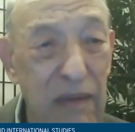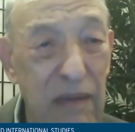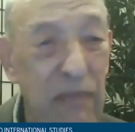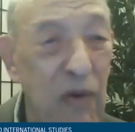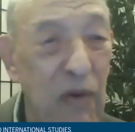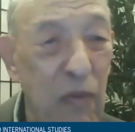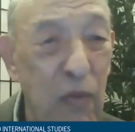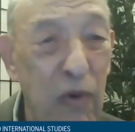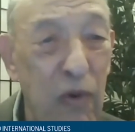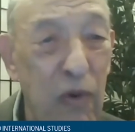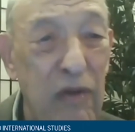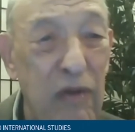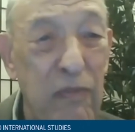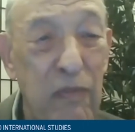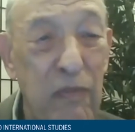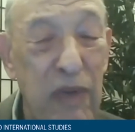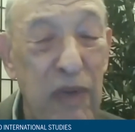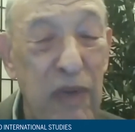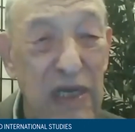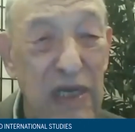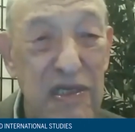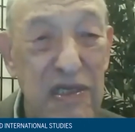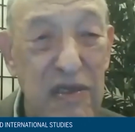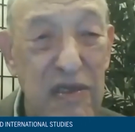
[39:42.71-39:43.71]
that worked
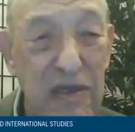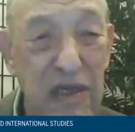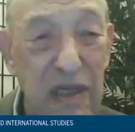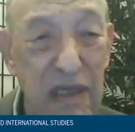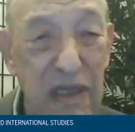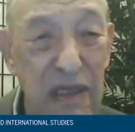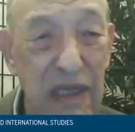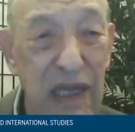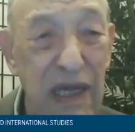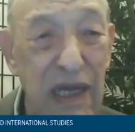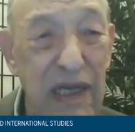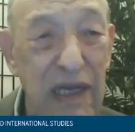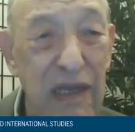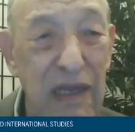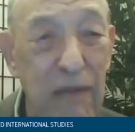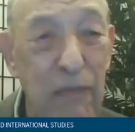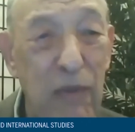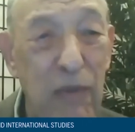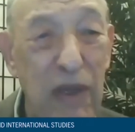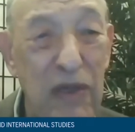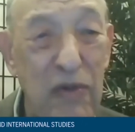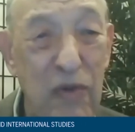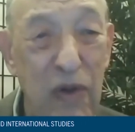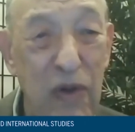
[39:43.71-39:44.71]
best in getting
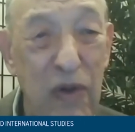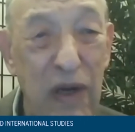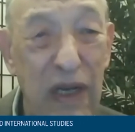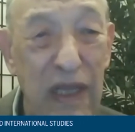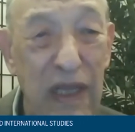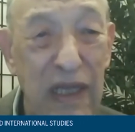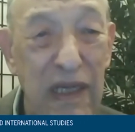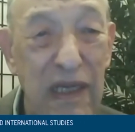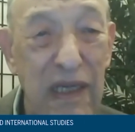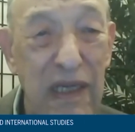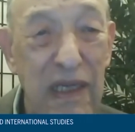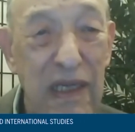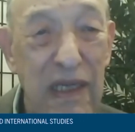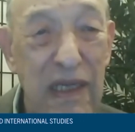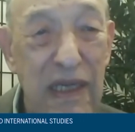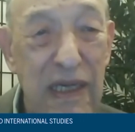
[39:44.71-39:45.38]
patriotic